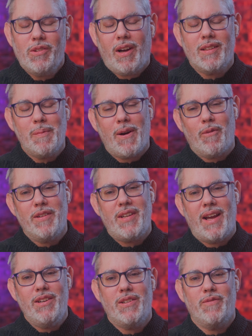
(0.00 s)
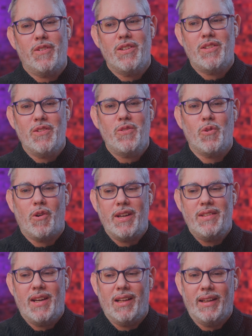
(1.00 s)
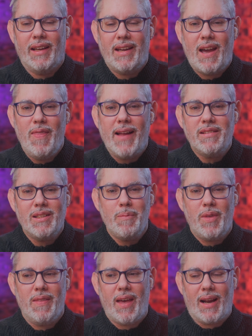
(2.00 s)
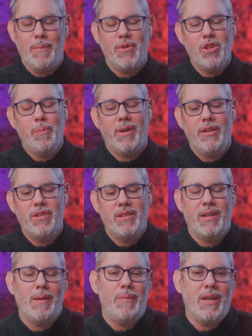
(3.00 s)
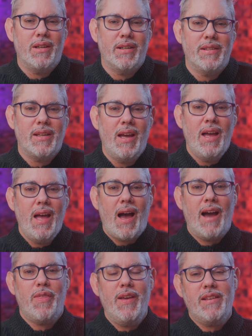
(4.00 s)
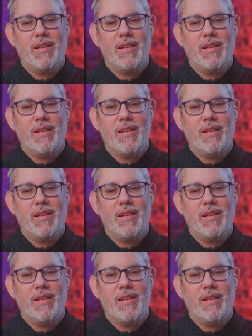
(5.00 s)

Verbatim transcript: talked about retention versus storytelling, and that's something that I'm super interested in because I think